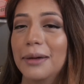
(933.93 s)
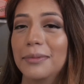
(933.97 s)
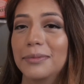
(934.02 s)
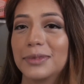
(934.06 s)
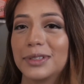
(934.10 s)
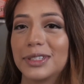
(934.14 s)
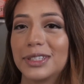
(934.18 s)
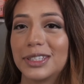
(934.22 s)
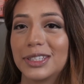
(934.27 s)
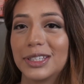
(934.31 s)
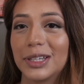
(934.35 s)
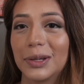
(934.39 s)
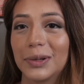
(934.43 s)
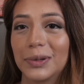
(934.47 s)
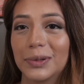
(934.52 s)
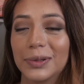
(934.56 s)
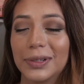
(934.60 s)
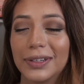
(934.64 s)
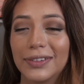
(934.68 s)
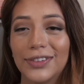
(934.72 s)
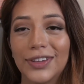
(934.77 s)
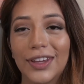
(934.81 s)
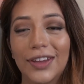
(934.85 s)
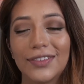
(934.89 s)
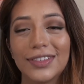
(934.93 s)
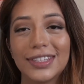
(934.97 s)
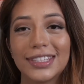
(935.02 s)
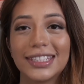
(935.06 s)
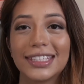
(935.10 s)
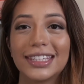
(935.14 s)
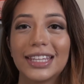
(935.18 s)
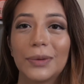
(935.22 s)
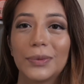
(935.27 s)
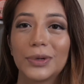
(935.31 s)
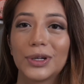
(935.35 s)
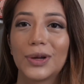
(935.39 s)
so if you haven't
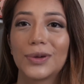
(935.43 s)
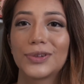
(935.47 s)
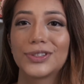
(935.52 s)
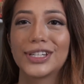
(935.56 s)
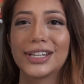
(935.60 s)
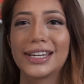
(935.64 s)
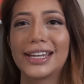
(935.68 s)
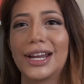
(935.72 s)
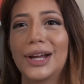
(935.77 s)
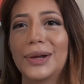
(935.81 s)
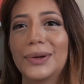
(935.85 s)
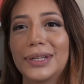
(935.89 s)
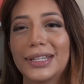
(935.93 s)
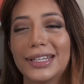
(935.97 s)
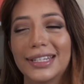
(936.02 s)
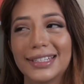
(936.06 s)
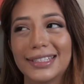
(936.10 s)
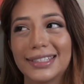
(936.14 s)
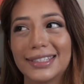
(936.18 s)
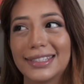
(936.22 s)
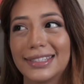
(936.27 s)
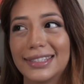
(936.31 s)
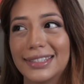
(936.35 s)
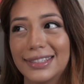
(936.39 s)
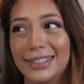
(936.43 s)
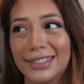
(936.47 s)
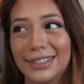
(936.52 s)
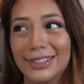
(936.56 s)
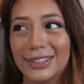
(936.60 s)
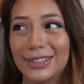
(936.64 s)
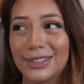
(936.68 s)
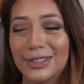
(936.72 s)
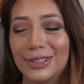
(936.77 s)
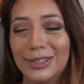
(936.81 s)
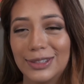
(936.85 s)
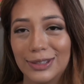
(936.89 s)
seen that one, go check it out. It is
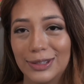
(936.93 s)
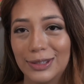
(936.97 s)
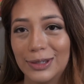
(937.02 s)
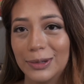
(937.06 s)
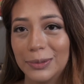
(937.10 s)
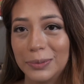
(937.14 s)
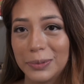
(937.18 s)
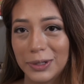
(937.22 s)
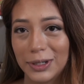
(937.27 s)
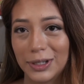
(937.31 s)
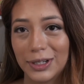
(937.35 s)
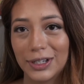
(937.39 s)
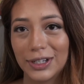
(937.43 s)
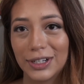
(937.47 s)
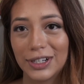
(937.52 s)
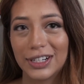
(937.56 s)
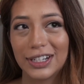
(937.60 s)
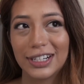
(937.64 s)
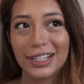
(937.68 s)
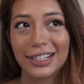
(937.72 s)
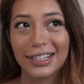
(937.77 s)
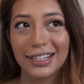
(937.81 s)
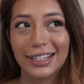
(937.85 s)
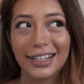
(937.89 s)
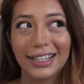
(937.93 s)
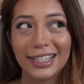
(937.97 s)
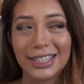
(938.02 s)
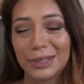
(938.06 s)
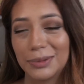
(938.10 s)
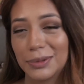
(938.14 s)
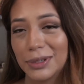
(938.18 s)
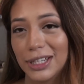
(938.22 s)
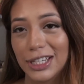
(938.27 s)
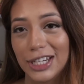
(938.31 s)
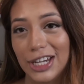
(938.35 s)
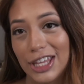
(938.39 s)
super, it's
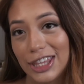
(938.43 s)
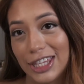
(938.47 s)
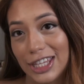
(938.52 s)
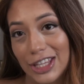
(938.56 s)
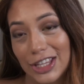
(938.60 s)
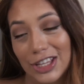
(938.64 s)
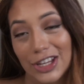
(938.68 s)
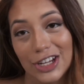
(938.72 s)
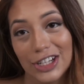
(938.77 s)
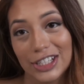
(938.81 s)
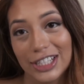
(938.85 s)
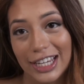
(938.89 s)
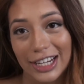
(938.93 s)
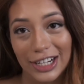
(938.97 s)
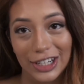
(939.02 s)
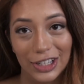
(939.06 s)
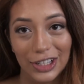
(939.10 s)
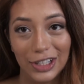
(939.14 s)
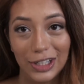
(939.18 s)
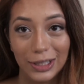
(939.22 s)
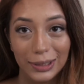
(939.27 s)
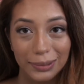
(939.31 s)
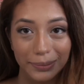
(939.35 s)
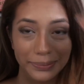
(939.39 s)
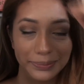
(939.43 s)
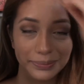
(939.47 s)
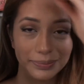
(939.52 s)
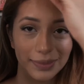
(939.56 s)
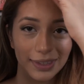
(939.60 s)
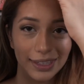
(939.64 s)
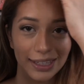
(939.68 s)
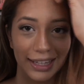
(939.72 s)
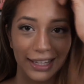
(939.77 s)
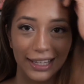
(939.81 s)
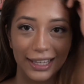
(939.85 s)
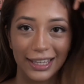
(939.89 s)
really not that long at all.
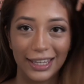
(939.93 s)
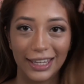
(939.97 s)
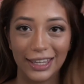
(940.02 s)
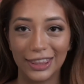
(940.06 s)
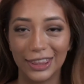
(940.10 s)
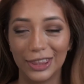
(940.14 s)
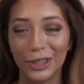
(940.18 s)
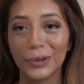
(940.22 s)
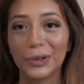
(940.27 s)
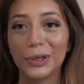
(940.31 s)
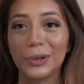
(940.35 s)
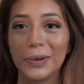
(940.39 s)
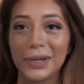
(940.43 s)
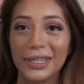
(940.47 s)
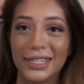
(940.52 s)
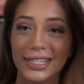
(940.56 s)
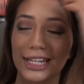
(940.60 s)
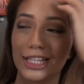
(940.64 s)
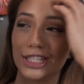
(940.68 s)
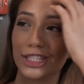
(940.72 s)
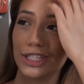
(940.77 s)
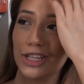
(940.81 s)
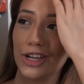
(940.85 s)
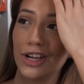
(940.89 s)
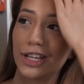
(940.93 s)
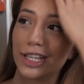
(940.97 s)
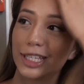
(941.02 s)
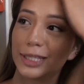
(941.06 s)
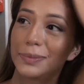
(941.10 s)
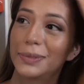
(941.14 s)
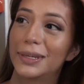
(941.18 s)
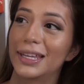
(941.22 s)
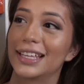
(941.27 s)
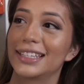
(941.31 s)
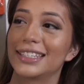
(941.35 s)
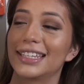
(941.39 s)
The only reason it's long is
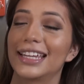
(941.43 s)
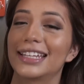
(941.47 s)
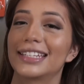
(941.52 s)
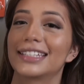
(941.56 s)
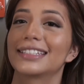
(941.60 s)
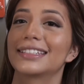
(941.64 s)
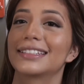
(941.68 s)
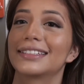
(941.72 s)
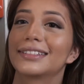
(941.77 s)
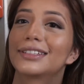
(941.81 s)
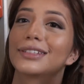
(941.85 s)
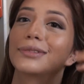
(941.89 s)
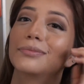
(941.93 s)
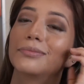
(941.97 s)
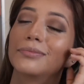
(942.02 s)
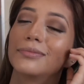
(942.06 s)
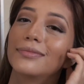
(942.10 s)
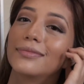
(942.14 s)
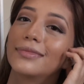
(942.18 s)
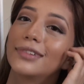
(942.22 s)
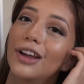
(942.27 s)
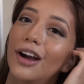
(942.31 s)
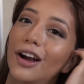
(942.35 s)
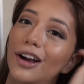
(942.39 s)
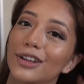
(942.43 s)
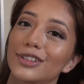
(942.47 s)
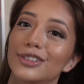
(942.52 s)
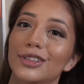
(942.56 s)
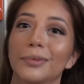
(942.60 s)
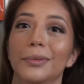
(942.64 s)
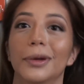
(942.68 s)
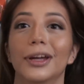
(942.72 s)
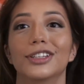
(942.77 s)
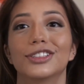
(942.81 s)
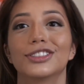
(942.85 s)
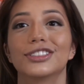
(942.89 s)
because I talk so
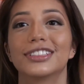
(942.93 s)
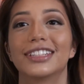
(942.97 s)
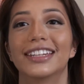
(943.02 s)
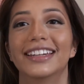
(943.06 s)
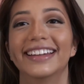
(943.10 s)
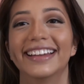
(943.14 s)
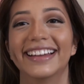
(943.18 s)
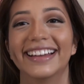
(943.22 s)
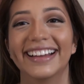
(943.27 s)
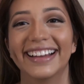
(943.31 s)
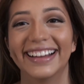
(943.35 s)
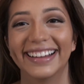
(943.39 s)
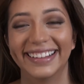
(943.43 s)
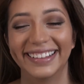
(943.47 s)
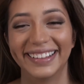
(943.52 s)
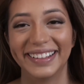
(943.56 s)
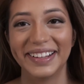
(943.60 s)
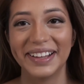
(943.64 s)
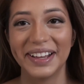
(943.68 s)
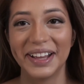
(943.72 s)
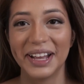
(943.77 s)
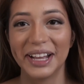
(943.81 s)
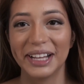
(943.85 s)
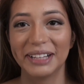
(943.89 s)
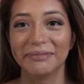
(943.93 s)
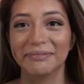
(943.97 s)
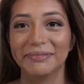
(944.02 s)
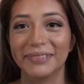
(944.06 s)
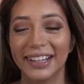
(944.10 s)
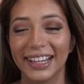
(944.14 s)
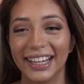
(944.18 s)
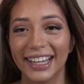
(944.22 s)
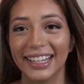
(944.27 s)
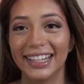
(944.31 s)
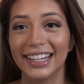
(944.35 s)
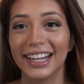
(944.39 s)
much.
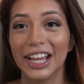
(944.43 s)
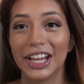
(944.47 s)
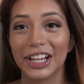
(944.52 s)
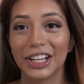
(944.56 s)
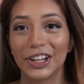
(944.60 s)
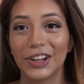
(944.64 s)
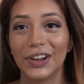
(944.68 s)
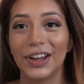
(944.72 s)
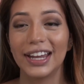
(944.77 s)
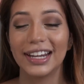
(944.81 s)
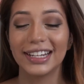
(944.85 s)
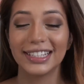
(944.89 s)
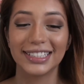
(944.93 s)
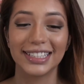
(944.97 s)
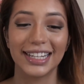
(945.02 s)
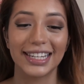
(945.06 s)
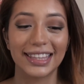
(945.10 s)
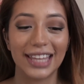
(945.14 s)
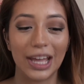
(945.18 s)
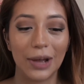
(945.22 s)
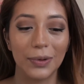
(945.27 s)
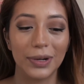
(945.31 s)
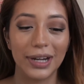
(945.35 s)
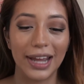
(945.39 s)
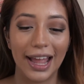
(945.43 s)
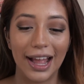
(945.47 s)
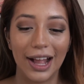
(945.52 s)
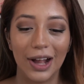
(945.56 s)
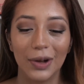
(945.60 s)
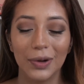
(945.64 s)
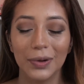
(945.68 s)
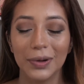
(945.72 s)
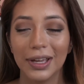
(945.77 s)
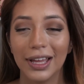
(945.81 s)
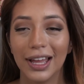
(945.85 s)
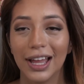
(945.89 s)
But go ahead and check that one
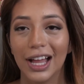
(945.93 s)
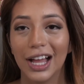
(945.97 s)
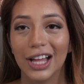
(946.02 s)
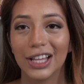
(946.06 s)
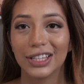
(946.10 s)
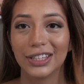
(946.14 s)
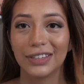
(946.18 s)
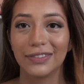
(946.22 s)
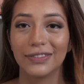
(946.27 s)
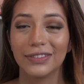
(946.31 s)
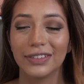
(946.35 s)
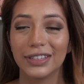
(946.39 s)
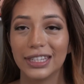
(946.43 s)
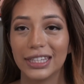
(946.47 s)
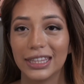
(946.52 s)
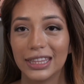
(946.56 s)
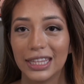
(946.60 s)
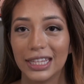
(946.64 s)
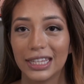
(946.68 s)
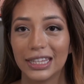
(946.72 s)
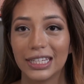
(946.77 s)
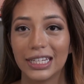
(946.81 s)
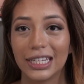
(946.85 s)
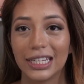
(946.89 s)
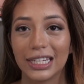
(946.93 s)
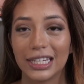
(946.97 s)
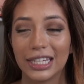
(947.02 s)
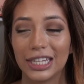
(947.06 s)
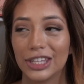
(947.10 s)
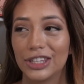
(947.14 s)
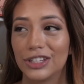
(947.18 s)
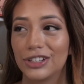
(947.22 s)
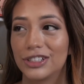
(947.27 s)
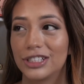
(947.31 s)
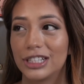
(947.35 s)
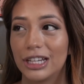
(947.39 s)
out. I'll leave the link
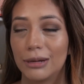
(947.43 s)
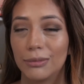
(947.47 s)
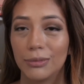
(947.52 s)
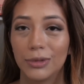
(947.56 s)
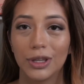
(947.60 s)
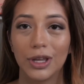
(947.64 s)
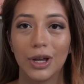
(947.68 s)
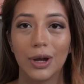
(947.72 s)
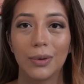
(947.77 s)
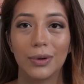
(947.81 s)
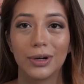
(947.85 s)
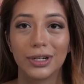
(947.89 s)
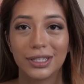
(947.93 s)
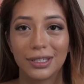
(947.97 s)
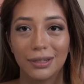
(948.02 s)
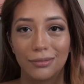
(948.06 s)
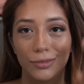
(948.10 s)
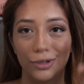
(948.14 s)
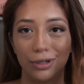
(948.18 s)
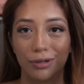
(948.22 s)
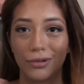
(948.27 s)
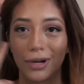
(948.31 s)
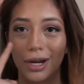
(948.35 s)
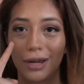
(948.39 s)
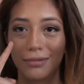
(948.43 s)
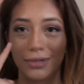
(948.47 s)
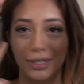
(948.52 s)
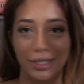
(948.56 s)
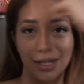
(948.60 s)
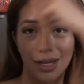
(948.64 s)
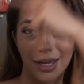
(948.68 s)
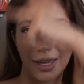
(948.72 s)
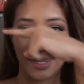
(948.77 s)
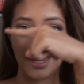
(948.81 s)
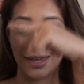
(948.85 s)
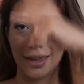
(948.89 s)
either down below or somewhere around
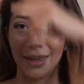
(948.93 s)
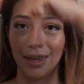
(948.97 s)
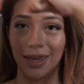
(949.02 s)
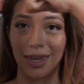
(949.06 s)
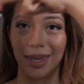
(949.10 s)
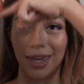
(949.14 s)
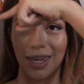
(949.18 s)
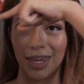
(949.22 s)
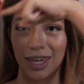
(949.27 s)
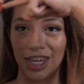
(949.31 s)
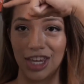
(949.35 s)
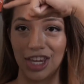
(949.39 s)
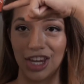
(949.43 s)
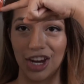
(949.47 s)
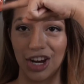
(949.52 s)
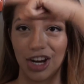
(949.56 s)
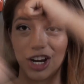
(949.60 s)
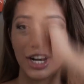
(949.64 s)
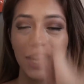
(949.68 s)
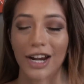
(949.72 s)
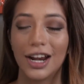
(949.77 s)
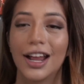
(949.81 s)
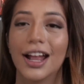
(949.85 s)
here.